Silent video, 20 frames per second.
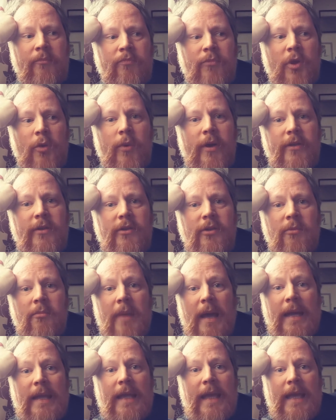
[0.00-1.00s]
Whether you're
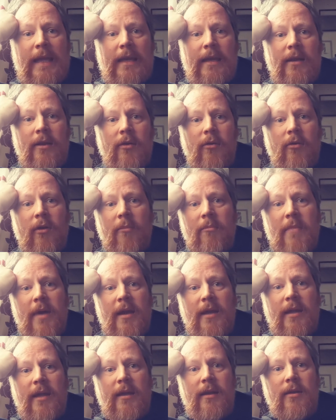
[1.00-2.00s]
medicated or
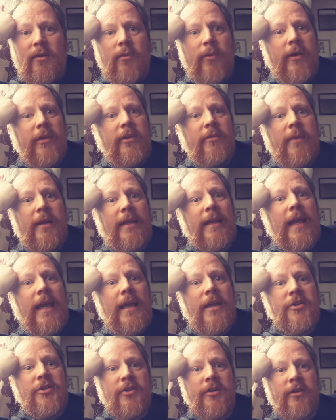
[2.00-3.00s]
unmedicated, whether your
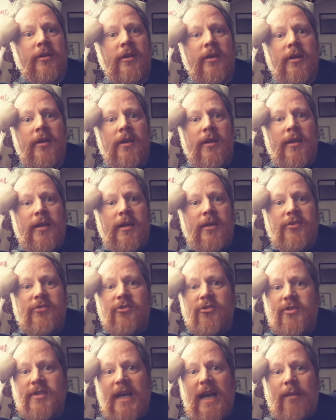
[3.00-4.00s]
medication is
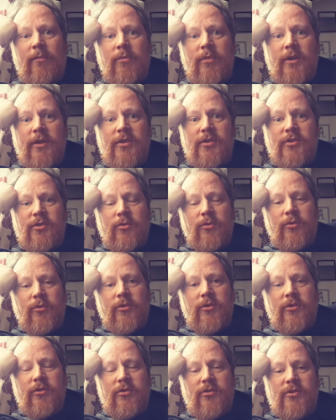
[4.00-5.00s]
through tablets or
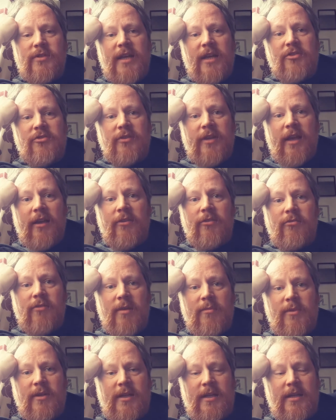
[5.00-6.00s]
you use natural health
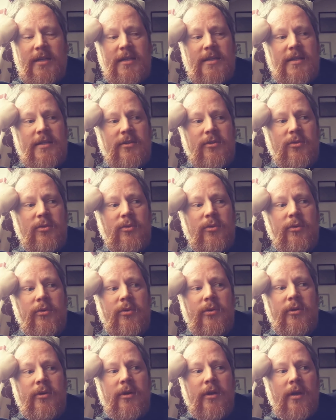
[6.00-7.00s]
remedies,
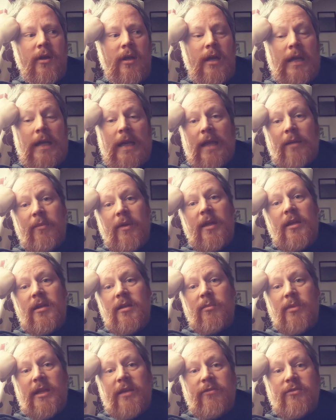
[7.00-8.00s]
or like me, you
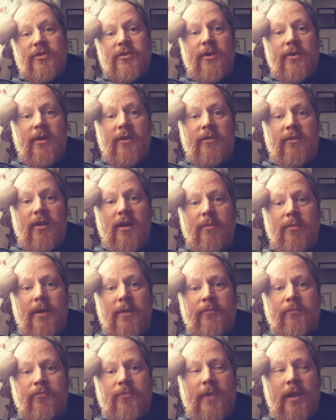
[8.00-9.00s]
believe in talking therapy.
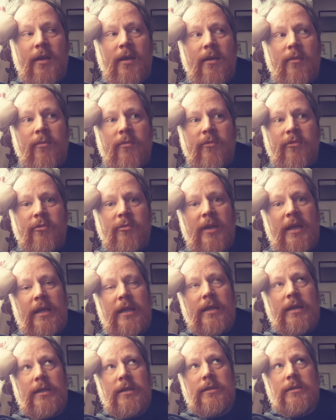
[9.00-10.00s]
For
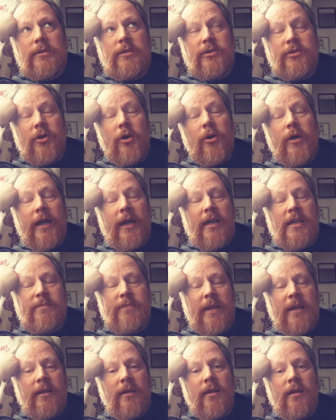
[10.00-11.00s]
me, talking has
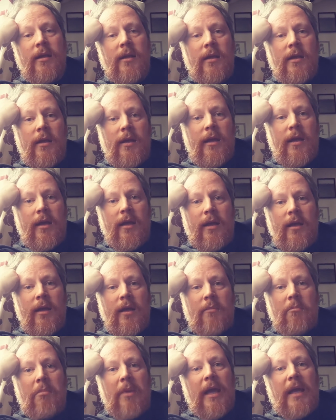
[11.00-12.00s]
been
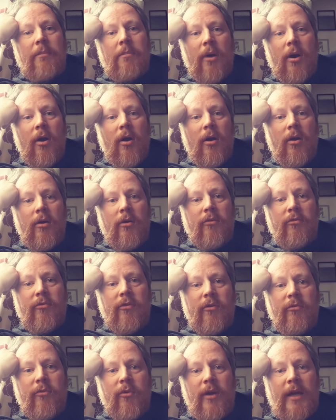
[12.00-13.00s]
a big part of
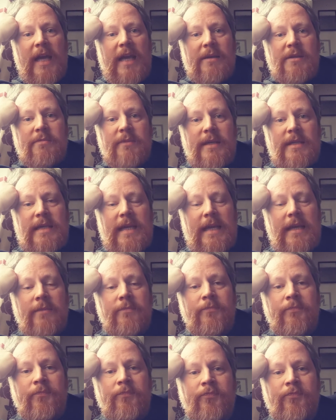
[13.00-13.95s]
what keeps me sane.